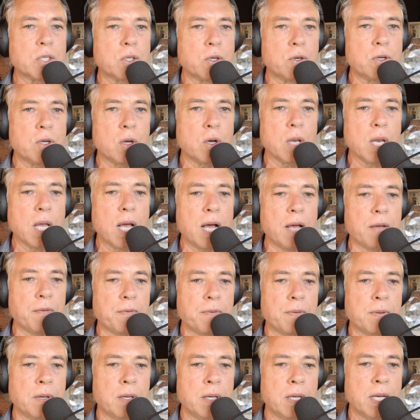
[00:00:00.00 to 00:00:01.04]
you your
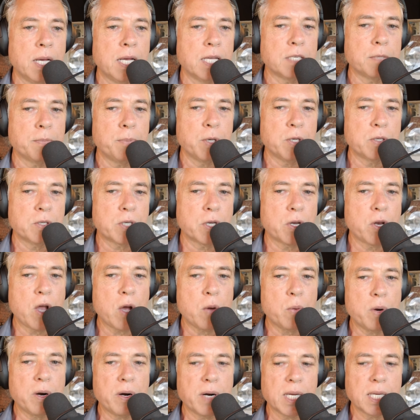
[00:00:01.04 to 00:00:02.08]
life, as opposed to
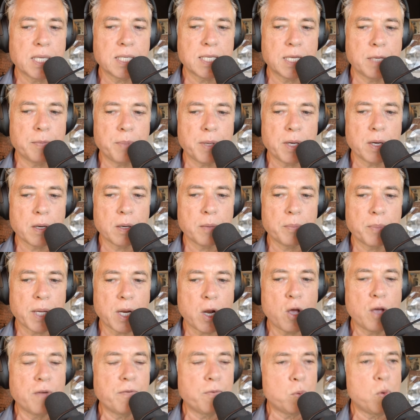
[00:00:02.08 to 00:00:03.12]
not wearing a seatbelt. But
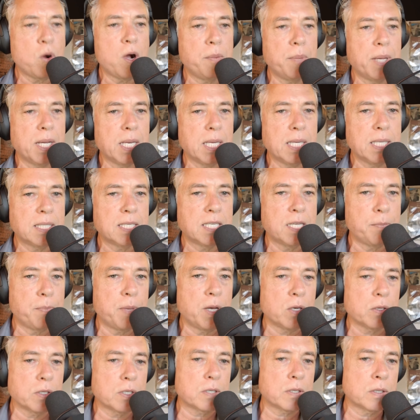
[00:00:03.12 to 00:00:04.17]
overwhelmingly,
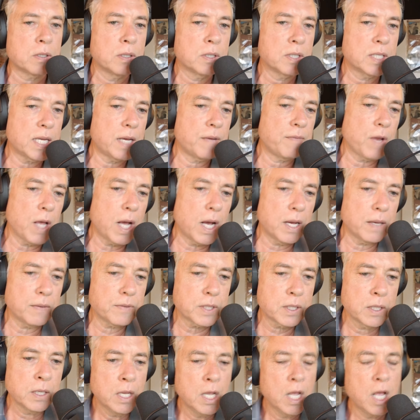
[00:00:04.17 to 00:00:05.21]
seatbelts save
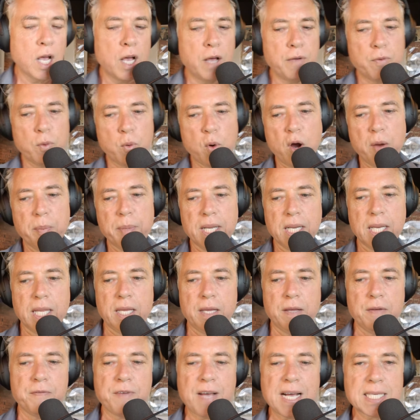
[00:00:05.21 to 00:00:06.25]
lives.
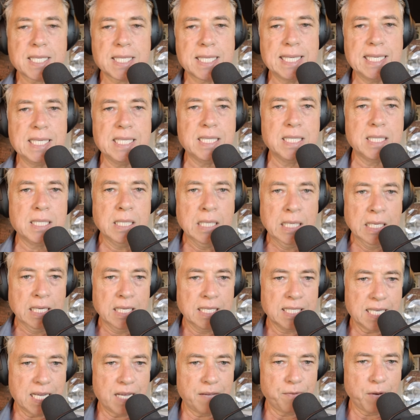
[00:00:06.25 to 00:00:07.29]
Overwhelmingly, vaccines
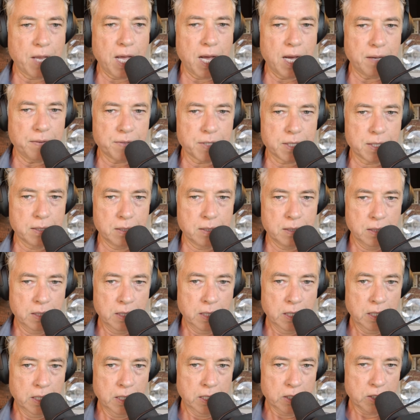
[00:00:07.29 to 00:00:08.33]
save lives.
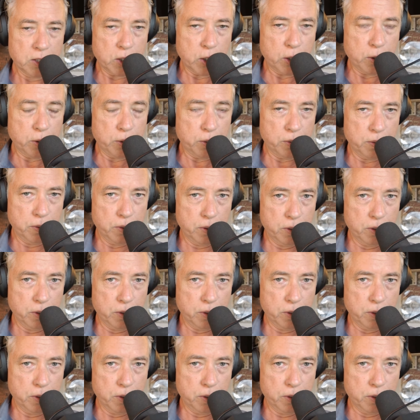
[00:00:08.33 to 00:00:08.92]
So